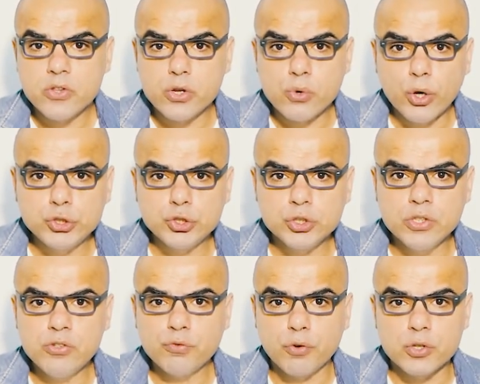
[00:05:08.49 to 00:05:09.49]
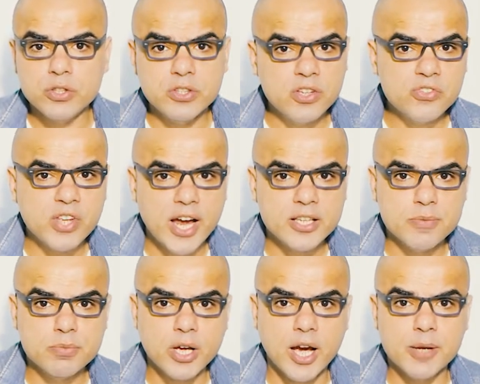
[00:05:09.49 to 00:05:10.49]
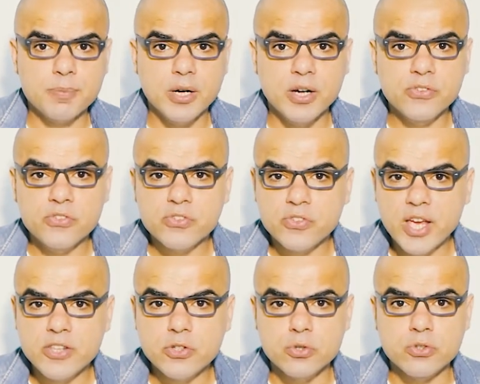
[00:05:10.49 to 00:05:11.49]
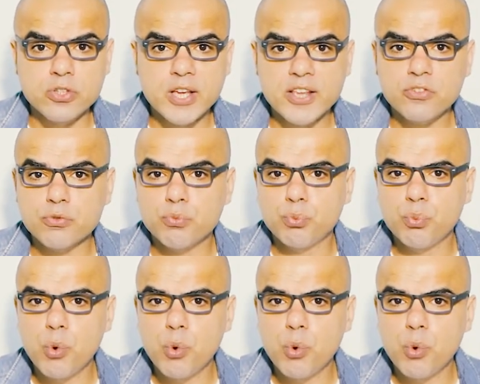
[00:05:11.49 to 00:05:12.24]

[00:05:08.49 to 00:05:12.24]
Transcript: the questions for this item type are set to test